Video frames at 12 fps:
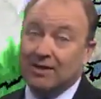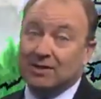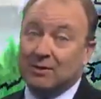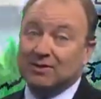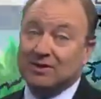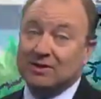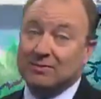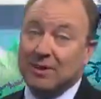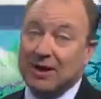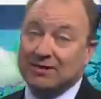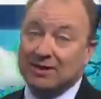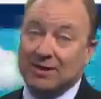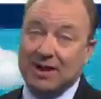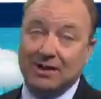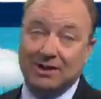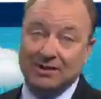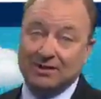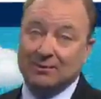So we'll see some passing
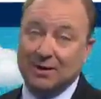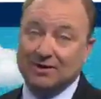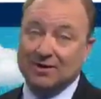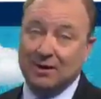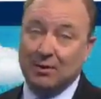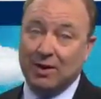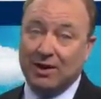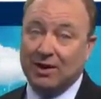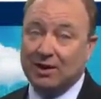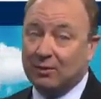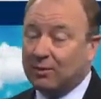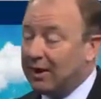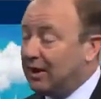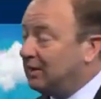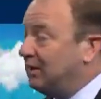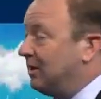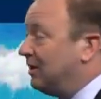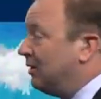cloudiness, might see a quick hitting
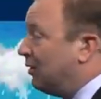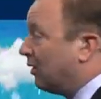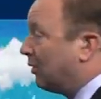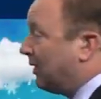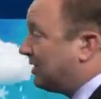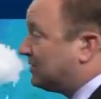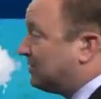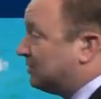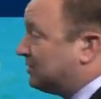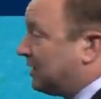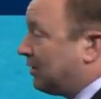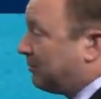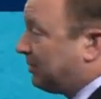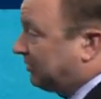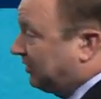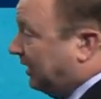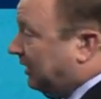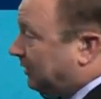rain or wet snow shower,
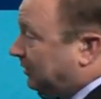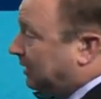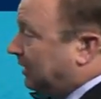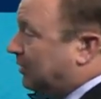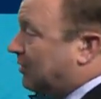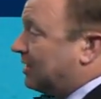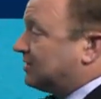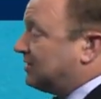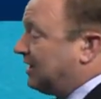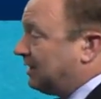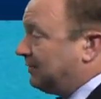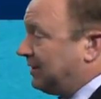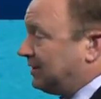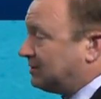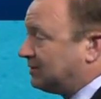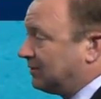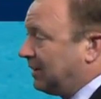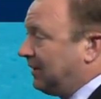particularly across the
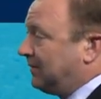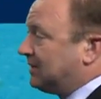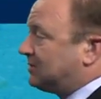elevated terrain.